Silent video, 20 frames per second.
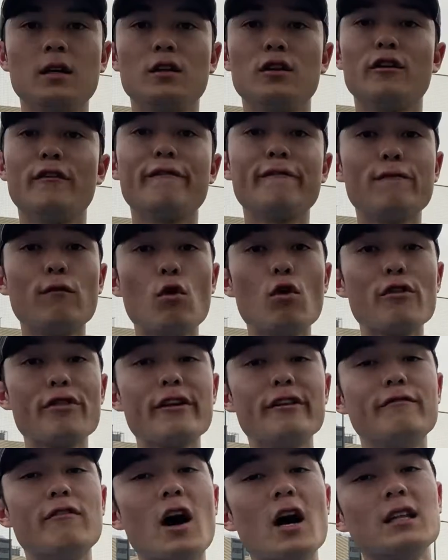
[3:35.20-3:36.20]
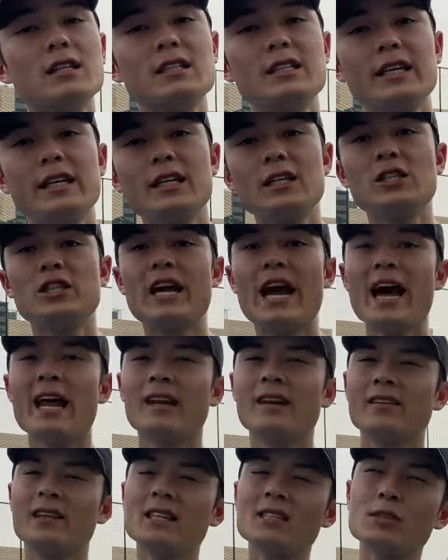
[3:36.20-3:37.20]
The fourth advantage,
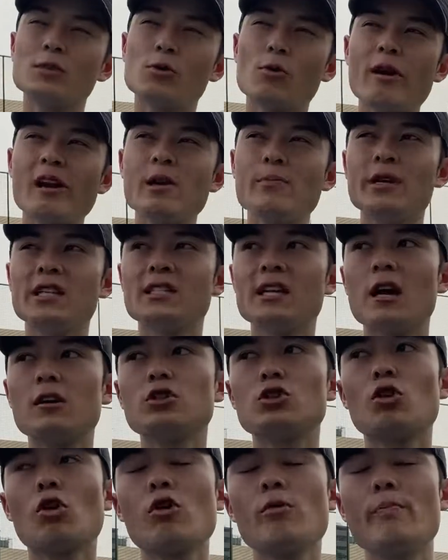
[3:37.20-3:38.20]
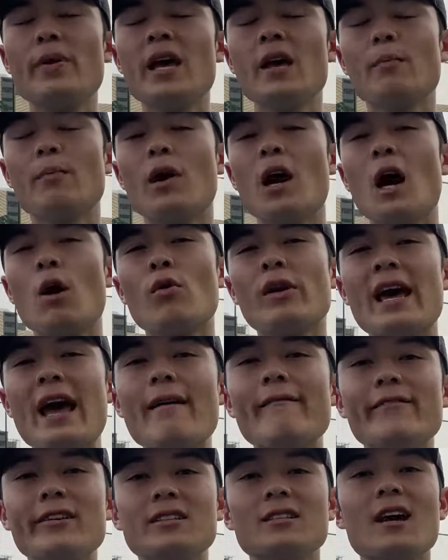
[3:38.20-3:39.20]
and this has already been touched on a bit, but I want to
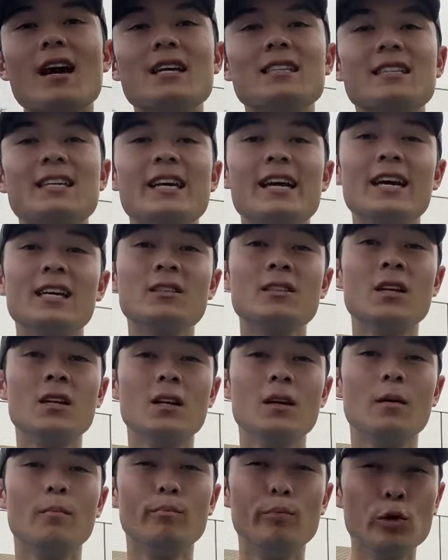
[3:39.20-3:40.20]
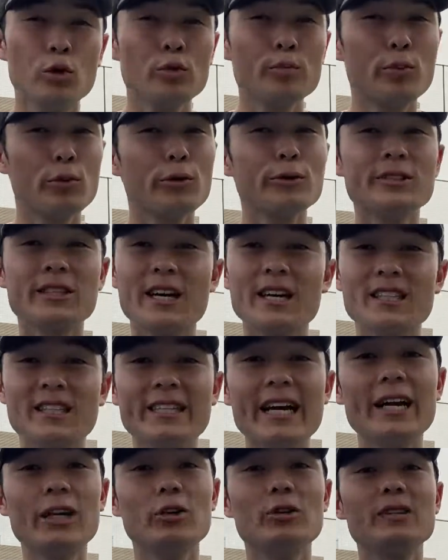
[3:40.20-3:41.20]
emphasize it, is moonballs are
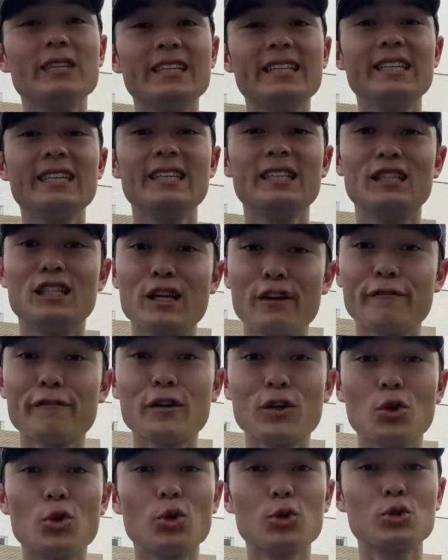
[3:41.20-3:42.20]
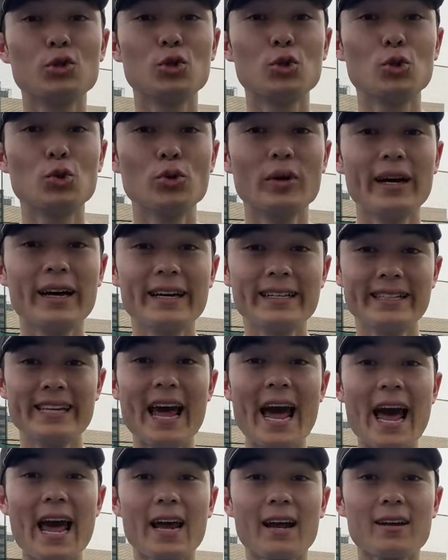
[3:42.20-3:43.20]
generally difficult to
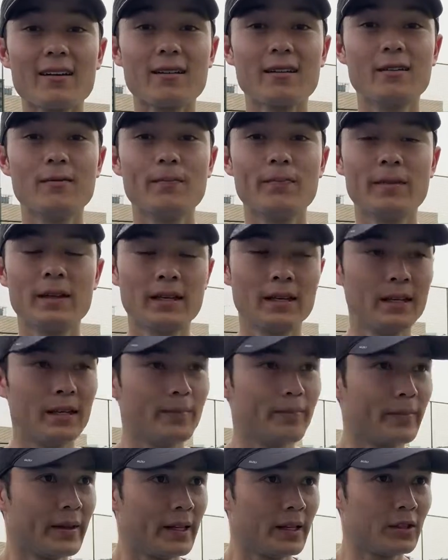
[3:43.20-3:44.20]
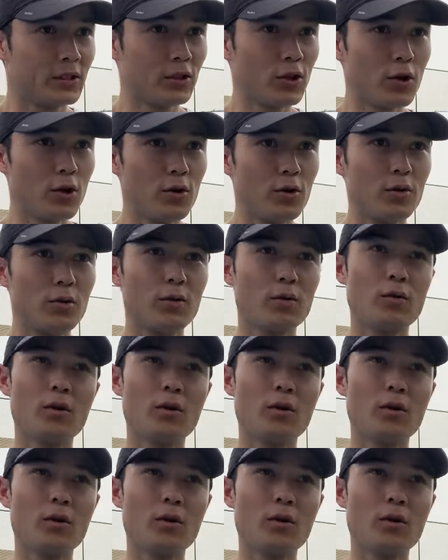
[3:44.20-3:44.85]
attack. So